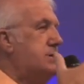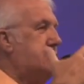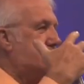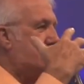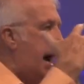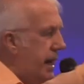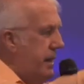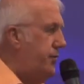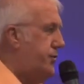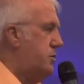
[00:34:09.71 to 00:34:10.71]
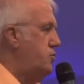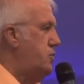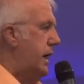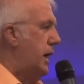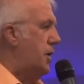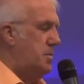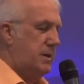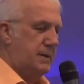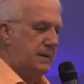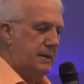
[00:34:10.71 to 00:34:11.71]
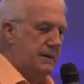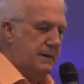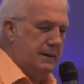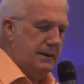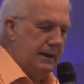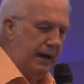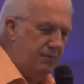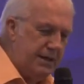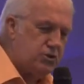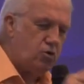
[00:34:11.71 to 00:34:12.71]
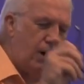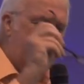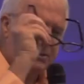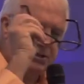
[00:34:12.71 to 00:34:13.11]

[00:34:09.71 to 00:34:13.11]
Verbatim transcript: shining through him. And that's what I